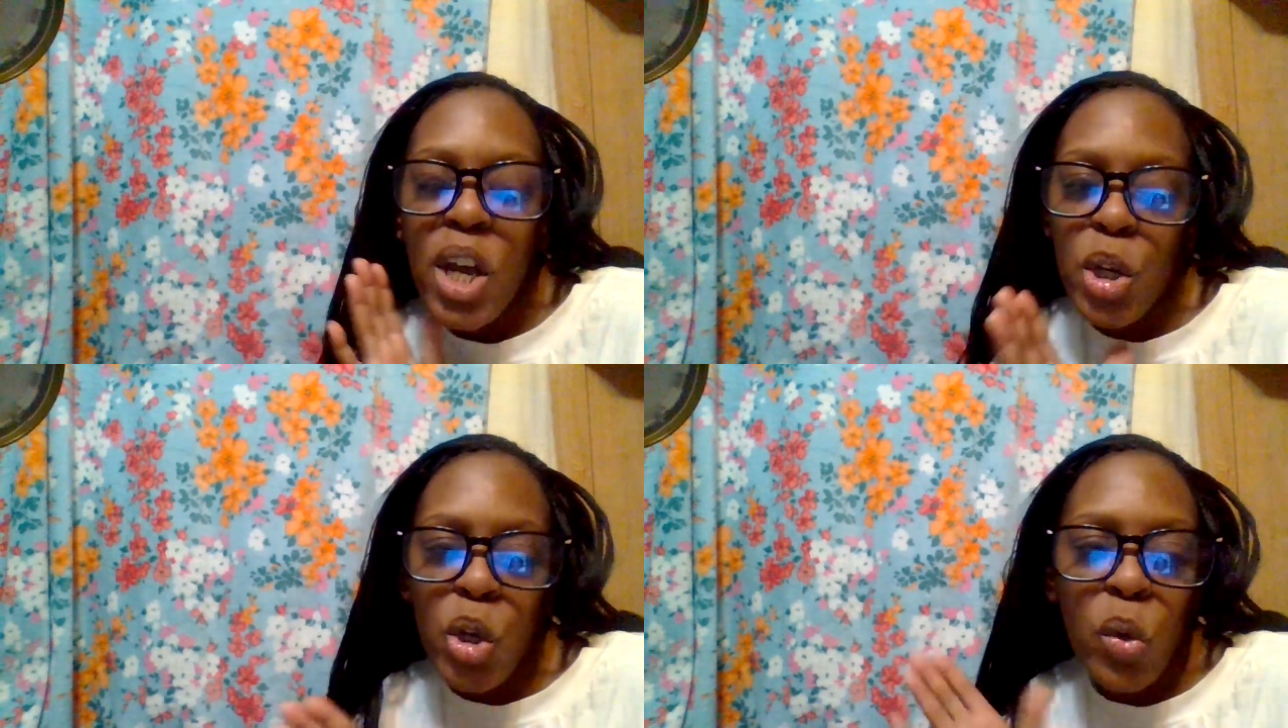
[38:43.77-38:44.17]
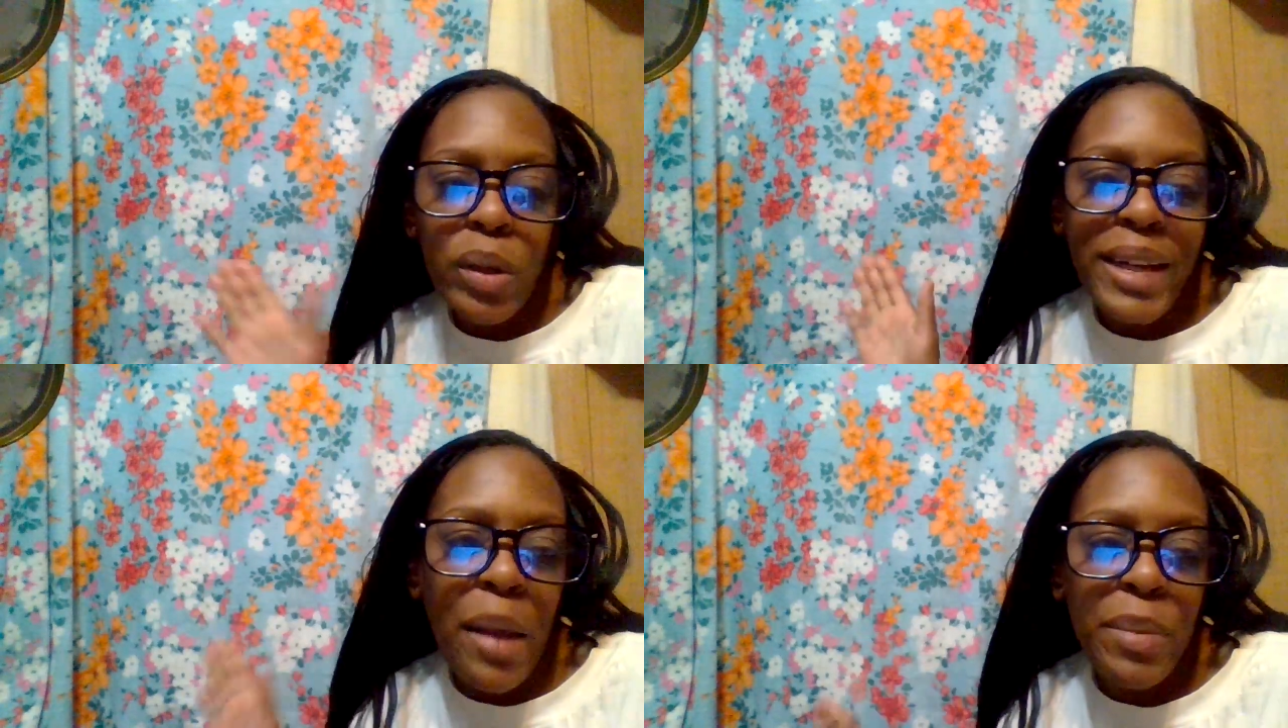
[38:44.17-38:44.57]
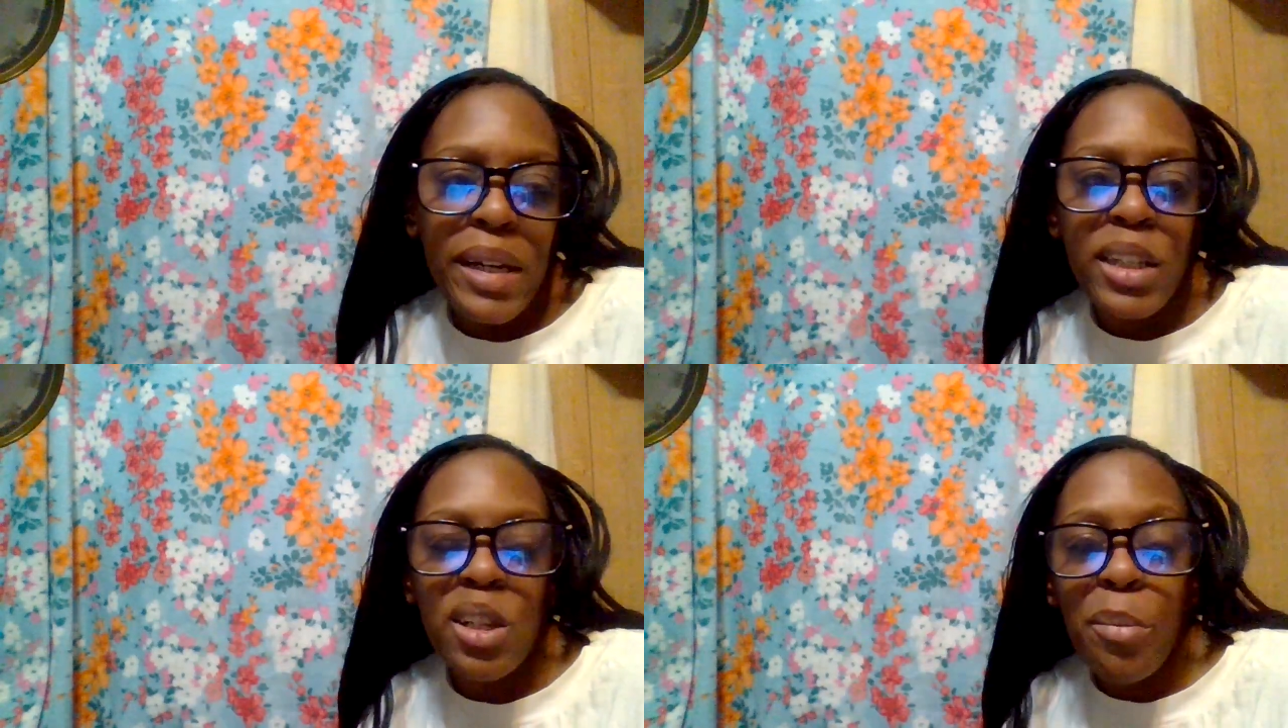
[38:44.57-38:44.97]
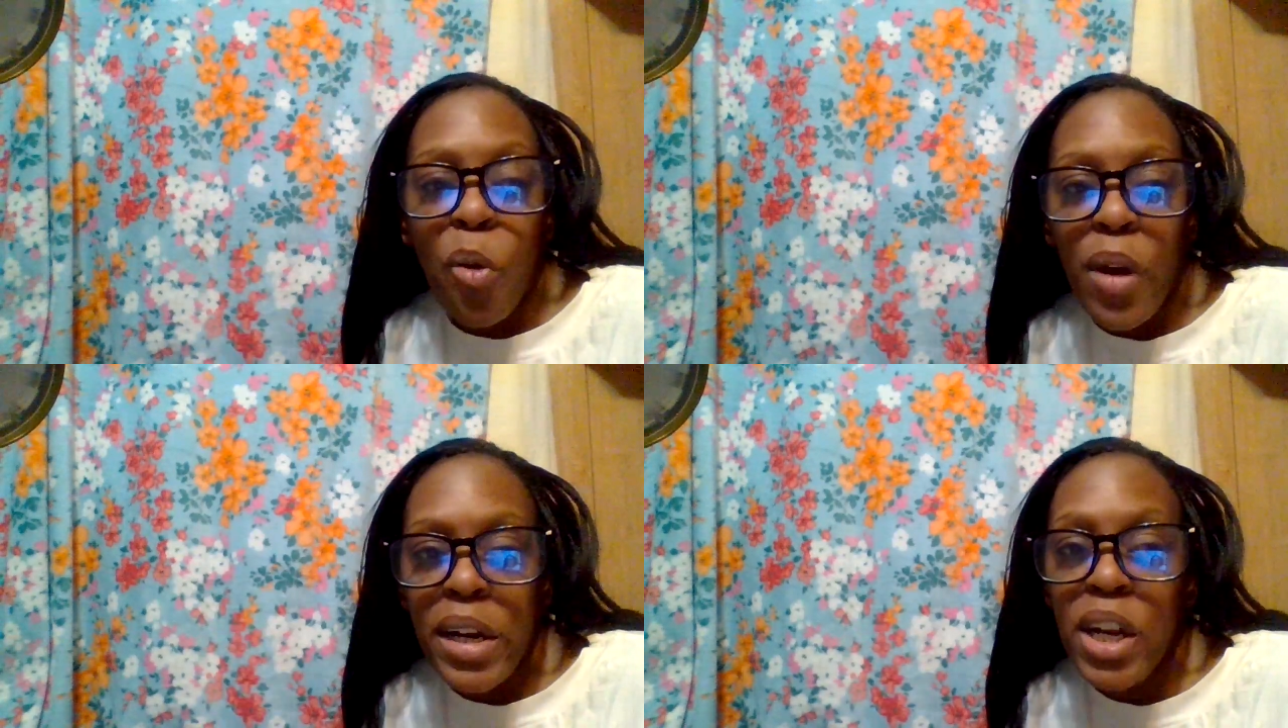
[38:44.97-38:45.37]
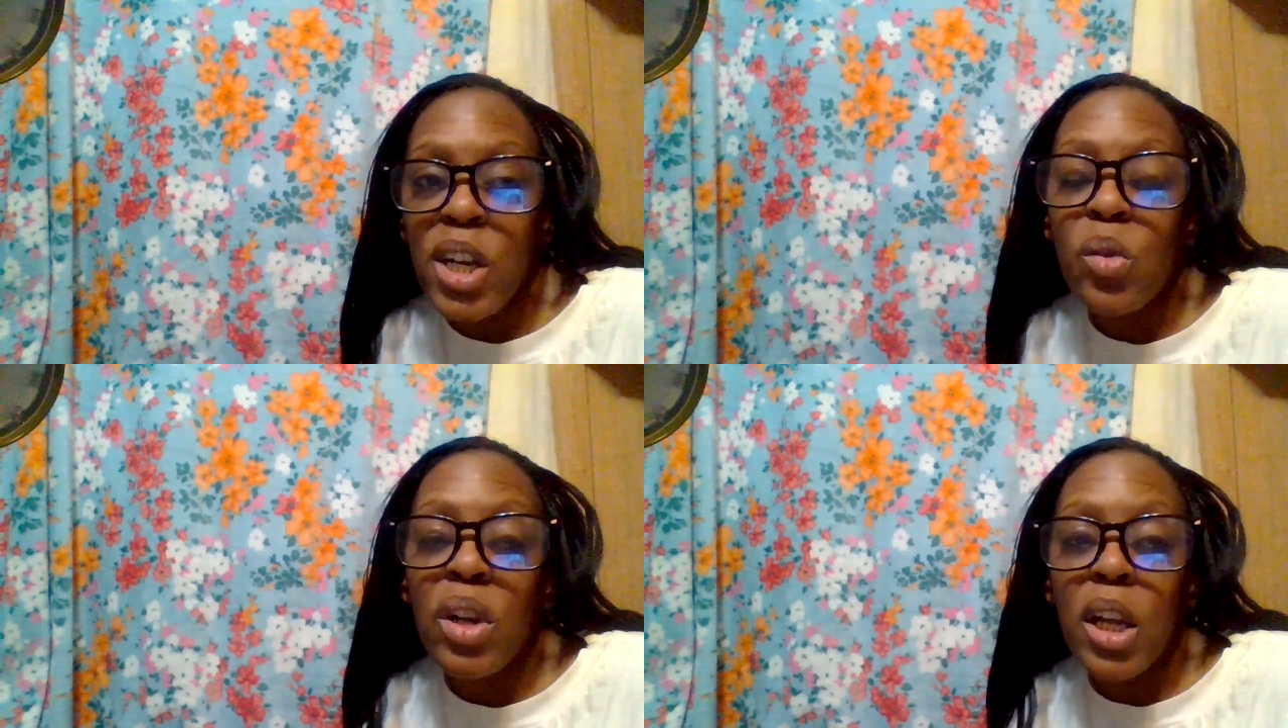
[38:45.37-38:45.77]
you will not be disappointed
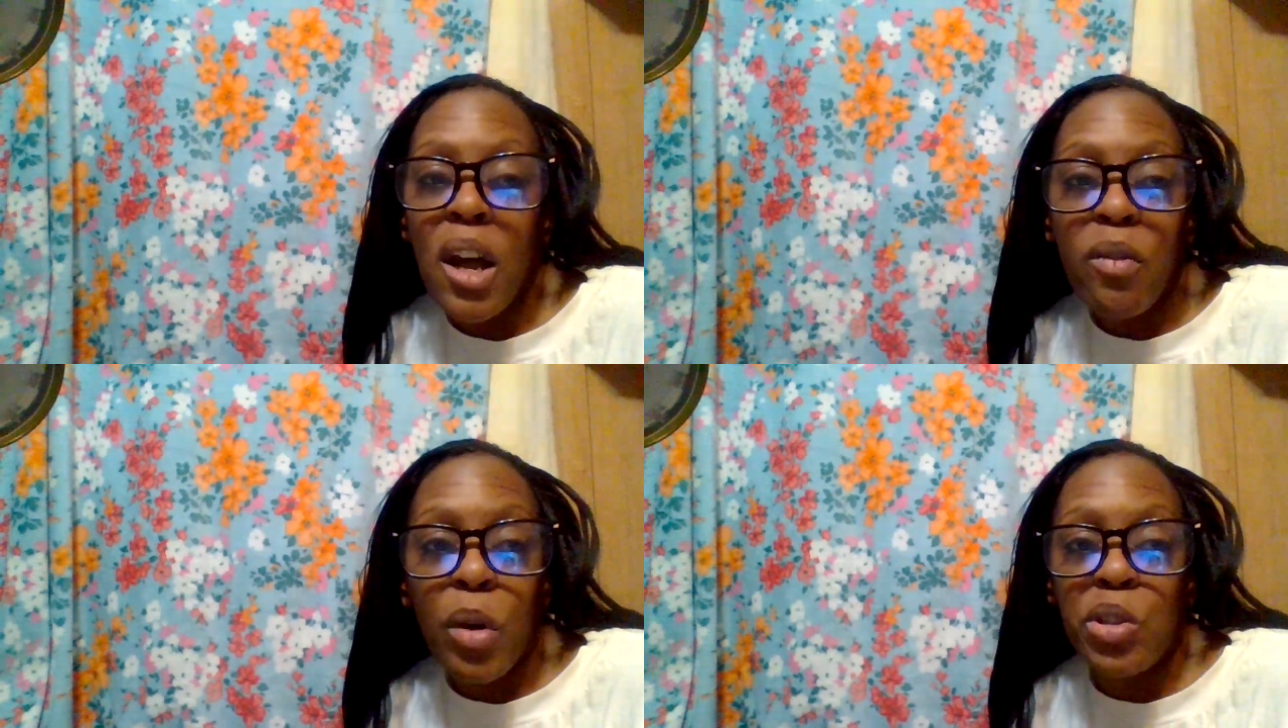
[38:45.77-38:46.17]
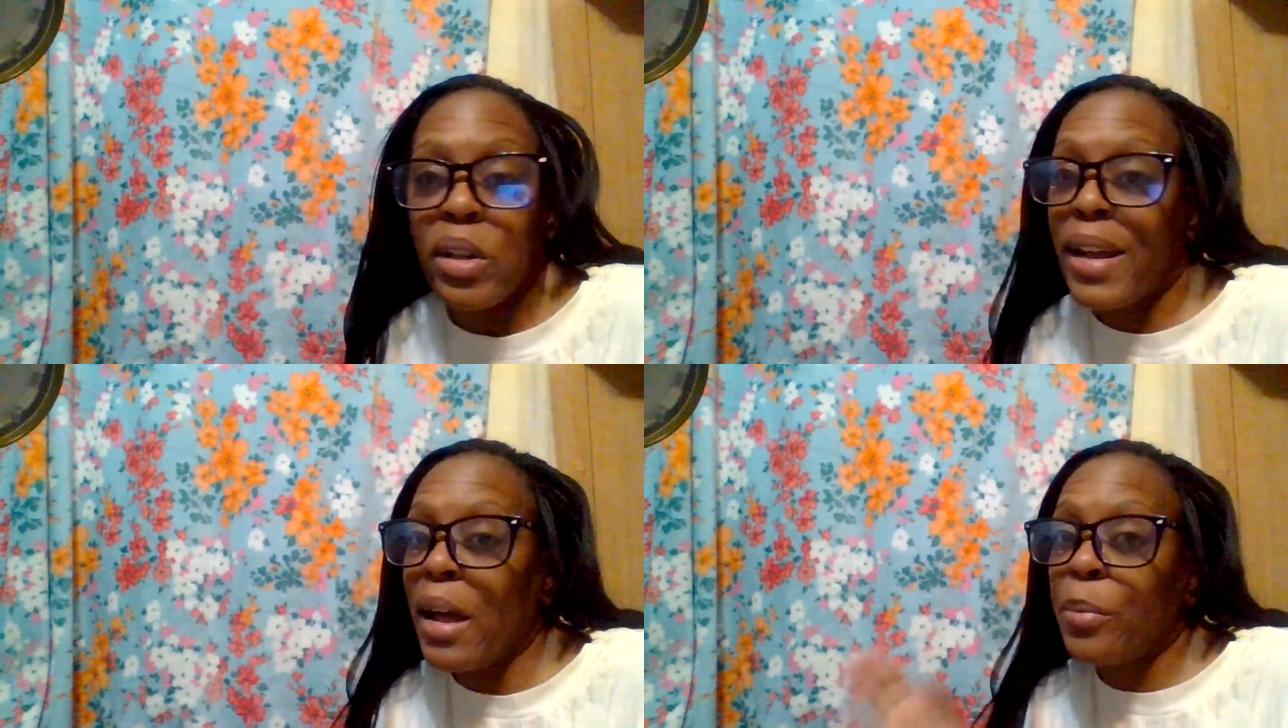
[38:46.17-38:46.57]
you will love what you got